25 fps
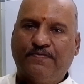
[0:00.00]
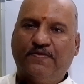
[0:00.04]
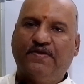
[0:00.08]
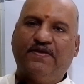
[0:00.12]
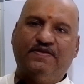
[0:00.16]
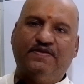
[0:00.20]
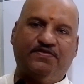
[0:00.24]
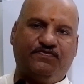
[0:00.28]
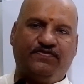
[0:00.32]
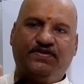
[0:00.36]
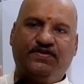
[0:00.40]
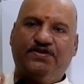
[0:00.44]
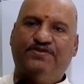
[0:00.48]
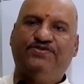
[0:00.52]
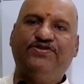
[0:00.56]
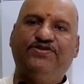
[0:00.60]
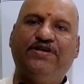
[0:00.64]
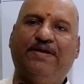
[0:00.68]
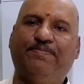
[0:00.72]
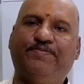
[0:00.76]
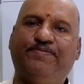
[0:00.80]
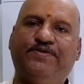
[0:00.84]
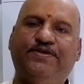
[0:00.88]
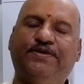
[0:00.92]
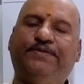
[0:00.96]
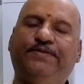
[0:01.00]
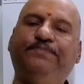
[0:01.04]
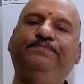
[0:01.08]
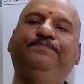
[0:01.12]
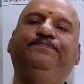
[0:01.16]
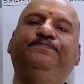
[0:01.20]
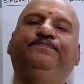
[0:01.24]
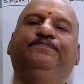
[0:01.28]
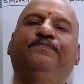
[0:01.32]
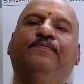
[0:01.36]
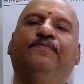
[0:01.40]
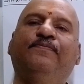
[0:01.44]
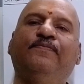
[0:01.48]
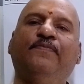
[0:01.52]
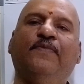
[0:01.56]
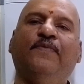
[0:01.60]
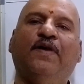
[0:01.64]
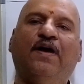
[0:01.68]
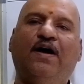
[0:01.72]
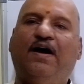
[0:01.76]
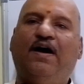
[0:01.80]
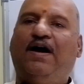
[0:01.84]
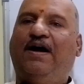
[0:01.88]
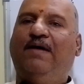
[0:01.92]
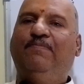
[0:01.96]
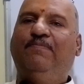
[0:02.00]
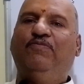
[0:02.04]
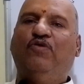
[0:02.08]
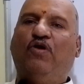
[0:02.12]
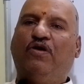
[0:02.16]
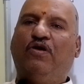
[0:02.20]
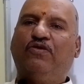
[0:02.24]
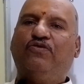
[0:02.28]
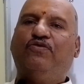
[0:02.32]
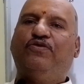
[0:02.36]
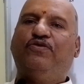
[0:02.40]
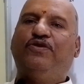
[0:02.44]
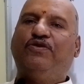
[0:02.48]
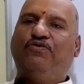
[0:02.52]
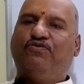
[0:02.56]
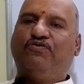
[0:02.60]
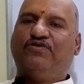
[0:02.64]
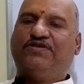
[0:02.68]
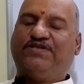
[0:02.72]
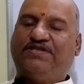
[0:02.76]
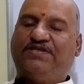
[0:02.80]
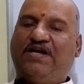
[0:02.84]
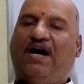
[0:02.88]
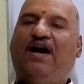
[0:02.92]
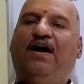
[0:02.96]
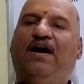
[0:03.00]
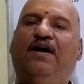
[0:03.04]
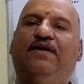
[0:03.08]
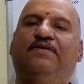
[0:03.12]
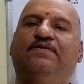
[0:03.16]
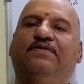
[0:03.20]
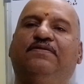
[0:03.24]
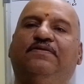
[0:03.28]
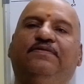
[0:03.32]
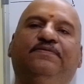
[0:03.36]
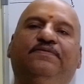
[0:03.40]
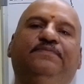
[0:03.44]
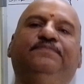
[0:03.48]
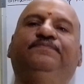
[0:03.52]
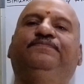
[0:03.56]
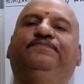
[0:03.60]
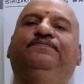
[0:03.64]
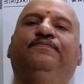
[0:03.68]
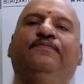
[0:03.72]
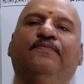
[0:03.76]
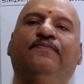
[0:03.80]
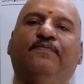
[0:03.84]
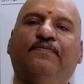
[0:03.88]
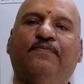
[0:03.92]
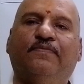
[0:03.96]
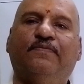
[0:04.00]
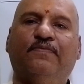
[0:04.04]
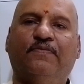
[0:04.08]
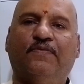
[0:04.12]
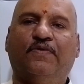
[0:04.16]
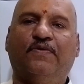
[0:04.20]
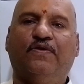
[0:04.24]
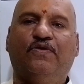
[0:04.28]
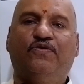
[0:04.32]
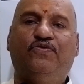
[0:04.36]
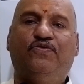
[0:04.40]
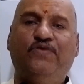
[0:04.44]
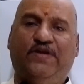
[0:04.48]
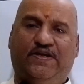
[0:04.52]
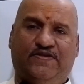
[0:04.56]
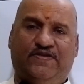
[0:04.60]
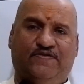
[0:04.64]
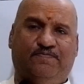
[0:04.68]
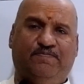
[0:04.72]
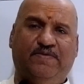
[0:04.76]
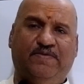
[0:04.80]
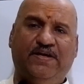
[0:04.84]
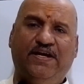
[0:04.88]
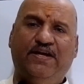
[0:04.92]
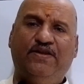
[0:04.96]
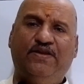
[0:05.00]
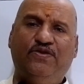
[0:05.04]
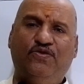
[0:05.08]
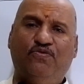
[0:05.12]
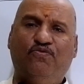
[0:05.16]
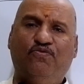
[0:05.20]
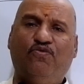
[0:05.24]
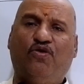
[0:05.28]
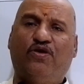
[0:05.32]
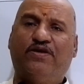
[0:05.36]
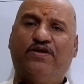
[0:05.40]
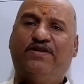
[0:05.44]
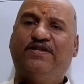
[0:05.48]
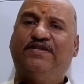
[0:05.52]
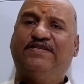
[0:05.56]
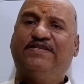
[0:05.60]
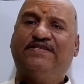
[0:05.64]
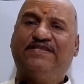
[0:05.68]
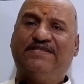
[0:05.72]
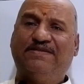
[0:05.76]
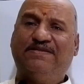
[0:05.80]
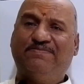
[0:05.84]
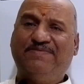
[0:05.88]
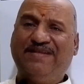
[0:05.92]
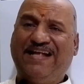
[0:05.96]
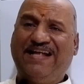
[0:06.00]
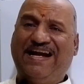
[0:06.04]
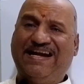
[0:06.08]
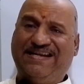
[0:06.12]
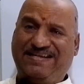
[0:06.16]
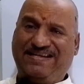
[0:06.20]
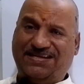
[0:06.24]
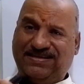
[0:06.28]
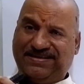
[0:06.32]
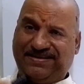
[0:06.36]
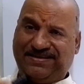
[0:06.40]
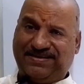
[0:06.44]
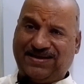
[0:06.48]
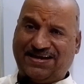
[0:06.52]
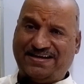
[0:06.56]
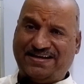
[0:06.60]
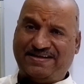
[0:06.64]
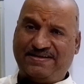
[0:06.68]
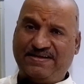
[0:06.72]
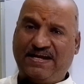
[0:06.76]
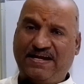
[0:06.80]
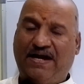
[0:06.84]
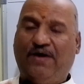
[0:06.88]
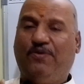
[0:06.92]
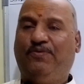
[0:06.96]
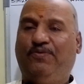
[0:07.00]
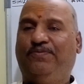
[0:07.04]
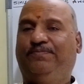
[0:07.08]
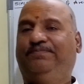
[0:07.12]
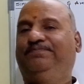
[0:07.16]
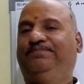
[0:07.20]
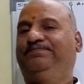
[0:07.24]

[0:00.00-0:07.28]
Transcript: this first chapter, I am not going to start to explain you what is similarity right now.